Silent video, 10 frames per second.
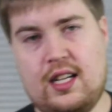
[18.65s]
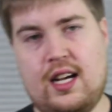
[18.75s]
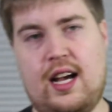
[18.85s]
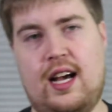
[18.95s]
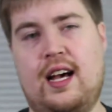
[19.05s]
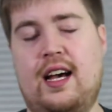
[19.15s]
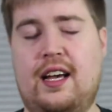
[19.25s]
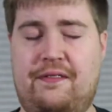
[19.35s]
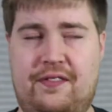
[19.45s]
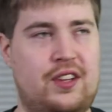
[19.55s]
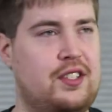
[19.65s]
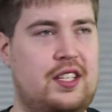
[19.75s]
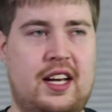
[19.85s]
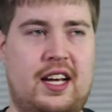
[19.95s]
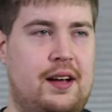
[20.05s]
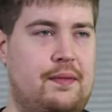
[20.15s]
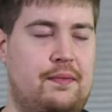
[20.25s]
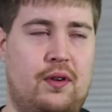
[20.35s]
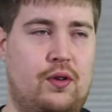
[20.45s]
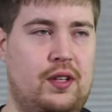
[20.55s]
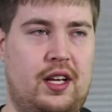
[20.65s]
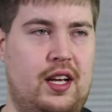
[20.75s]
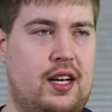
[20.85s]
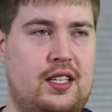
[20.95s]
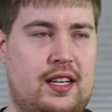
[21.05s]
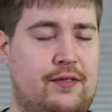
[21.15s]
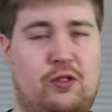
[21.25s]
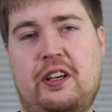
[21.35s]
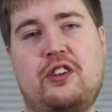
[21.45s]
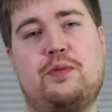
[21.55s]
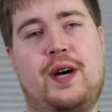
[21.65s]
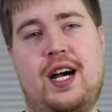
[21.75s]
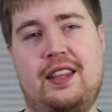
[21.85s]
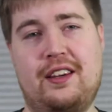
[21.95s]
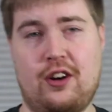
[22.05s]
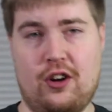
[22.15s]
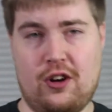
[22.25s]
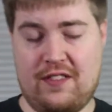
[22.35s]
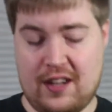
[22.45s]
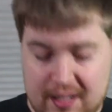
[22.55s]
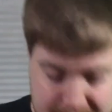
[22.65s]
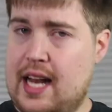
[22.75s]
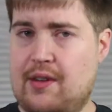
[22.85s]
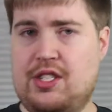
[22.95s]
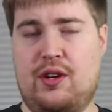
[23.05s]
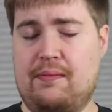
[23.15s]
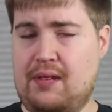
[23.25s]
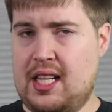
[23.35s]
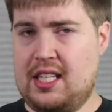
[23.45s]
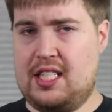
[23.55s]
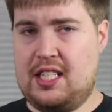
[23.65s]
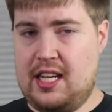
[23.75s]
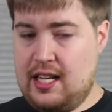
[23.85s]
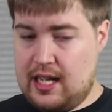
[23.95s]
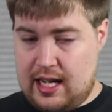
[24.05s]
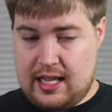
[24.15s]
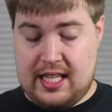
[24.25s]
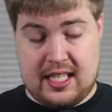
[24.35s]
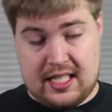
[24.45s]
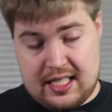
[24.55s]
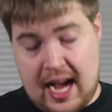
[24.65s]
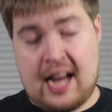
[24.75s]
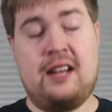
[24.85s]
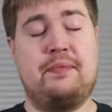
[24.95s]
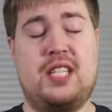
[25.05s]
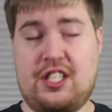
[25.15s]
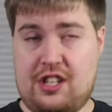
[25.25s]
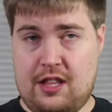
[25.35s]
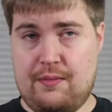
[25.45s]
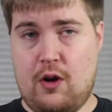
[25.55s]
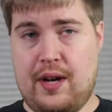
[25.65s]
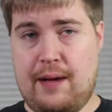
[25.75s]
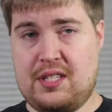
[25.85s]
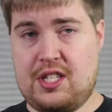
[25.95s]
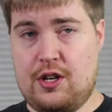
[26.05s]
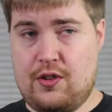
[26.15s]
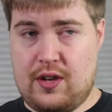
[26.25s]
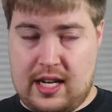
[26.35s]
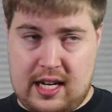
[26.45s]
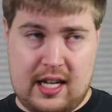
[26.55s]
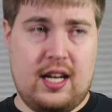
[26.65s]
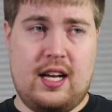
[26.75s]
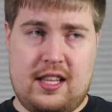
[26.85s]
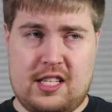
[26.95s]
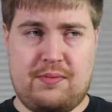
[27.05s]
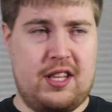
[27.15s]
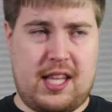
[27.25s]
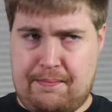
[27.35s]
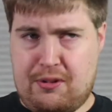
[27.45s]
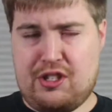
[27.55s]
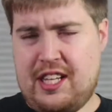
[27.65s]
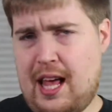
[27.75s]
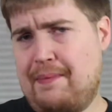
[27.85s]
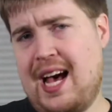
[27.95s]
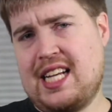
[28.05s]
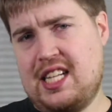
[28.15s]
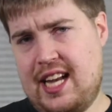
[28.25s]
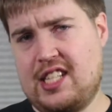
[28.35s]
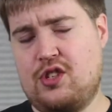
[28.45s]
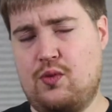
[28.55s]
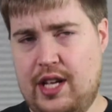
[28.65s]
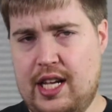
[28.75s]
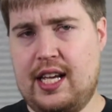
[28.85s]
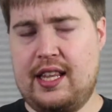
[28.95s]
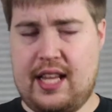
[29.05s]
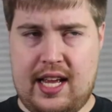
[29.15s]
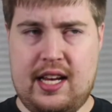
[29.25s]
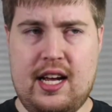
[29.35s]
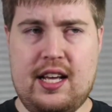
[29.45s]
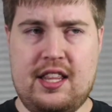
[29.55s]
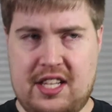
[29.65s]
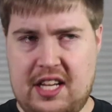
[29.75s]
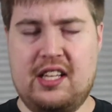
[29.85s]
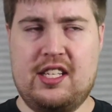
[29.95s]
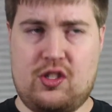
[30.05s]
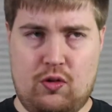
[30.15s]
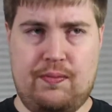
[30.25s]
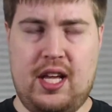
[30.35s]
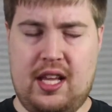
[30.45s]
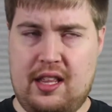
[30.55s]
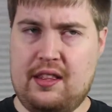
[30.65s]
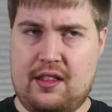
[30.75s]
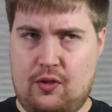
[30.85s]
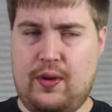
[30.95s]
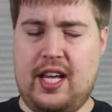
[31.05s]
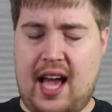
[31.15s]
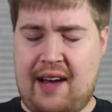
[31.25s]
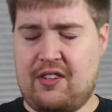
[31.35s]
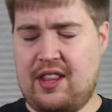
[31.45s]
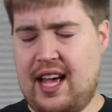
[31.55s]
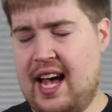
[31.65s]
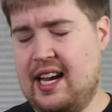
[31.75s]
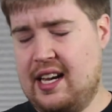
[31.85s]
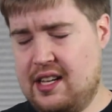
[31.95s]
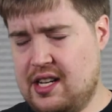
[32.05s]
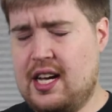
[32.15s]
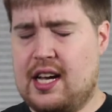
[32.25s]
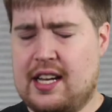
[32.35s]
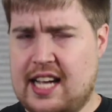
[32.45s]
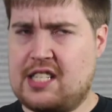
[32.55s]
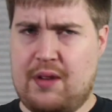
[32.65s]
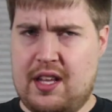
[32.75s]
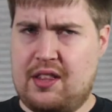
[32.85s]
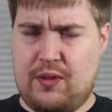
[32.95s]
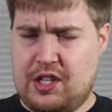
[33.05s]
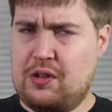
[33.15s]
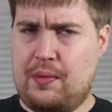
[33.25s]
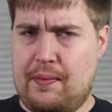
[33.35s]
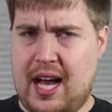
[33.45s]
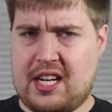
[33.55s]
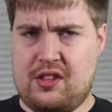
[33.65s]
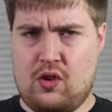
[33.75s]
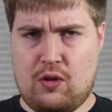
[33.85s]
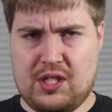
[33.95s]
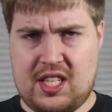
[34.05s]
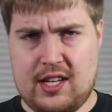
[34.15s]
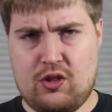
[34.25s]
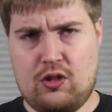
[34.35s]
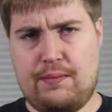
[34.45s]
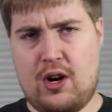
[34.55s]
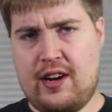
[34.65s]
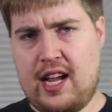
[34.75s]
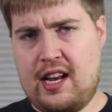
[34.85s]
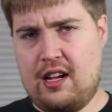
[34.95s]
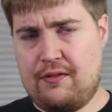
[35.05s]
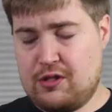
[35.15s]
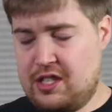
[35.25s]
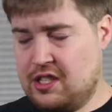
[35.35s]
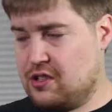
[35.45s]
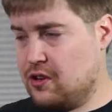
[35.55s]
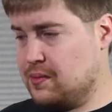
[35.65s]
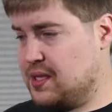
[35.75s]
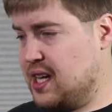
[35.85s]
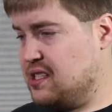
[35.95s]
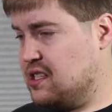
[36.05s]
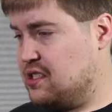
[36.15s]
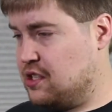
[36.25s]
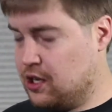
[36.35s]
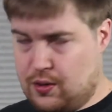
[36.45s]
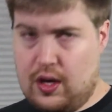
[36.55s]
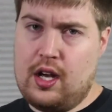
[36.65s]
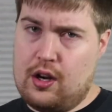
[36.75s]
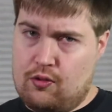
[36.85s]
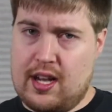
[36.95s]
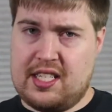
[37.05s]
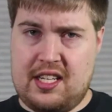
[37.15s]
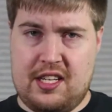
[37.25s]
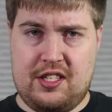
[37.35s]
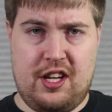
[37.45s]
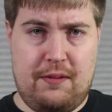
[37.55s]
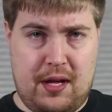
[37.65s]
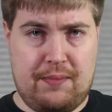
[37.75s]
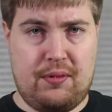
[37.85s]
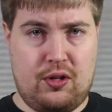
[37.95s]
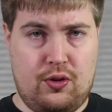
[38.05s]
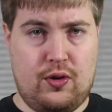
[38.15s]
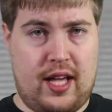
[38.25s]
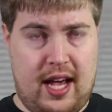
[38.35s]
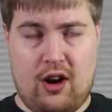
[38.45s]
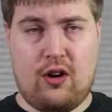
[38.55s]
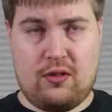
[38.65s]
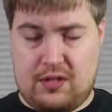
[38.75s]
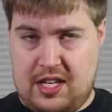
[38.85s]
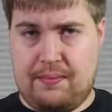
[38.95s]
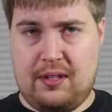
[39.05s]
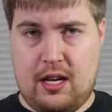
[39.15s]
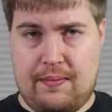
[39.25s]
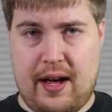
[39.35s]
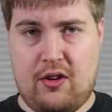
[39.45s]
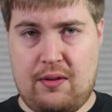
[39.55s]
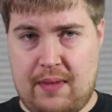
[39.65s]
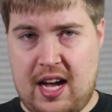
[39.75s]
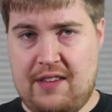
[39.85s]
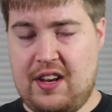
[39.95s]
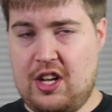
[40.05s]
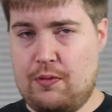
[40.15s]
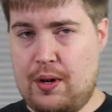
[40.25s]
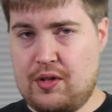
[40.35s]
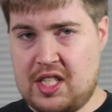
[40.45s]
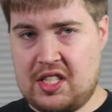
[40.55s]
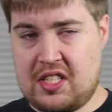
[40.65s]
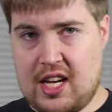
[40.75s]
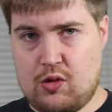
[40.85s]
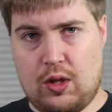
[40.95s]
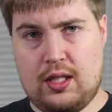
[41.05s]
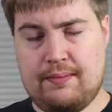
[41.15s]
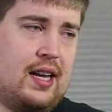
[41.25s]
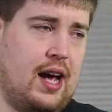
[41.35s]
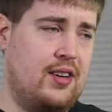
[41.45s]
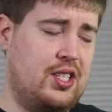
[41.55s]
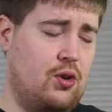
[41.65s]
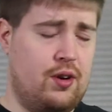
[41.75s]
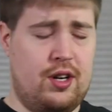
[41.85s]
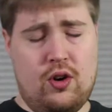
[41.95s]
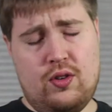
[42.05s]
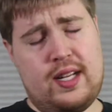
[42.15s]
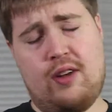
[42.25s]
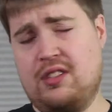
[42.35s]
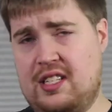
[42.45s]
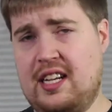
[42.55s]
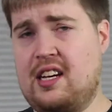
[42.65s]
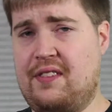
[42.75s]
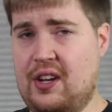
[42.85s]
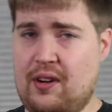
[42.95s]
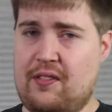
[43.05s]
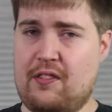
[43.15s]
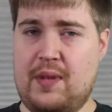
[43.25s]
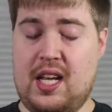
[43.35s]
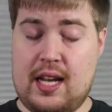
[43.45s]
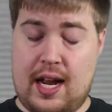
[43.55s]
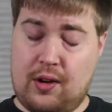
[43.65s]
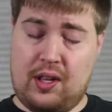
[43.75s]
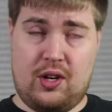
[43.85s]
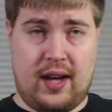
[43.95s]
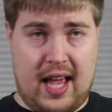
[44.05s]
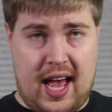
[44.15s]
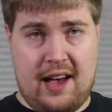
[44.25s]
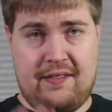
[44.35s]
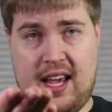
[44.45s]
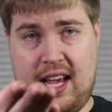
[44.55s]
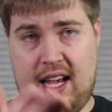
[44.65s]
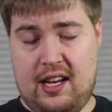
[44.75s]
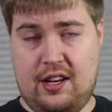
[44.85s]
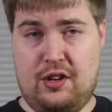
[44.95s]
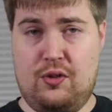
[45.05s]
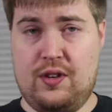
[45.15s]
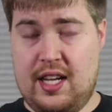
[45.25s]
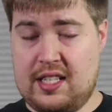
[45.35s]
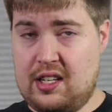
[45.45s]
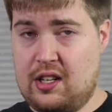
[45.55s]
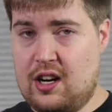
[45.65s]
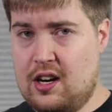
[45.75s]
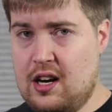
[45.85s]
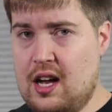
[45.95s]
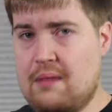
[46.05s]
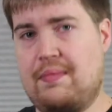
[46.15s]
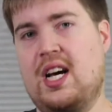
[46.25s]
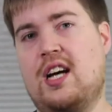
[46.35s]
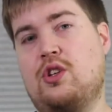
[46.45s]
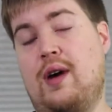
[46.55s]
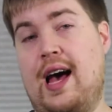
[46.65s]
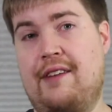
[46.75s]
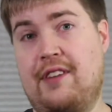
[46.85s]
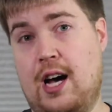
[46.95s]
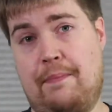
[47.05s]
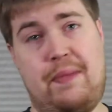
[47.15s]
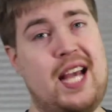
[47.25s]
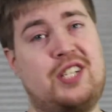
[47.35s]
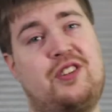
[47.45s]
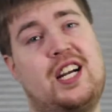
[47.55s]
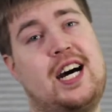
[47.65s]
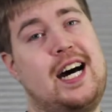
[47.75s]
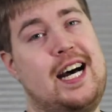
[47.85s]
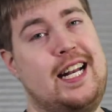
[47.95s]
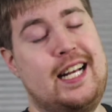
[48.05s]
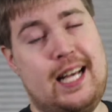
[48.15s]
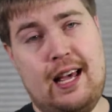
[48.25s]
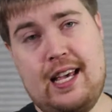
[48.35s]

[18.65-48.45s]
It feels like I'm only several years behind the curve. Now, as you can plainly see, this is not an Obsession of the Moment episode. This month I'm pushing that back to next week, and then the D-list will be the week after that, and next month we should be back to the normal schedule, barring any unforeseen circumstances, so rest easy, people who care deeply about my video posting schedule. Now, as you are no doubt sick of hearing from me, not only do I have a new DSLR, but I also have a Patreon!